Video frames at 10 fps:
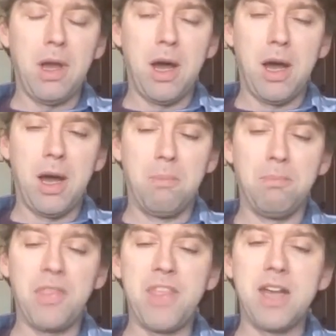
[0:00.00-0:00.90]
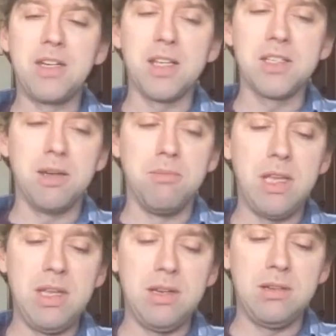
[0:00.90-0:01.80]
that doesn't
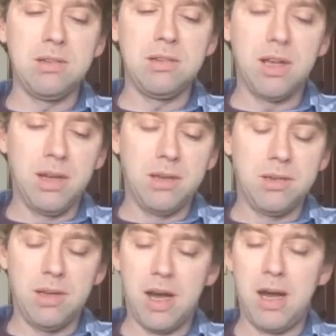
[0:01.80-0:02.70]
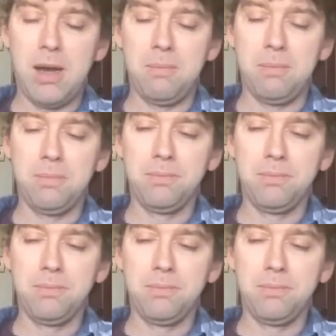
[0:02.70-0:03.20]
mean, I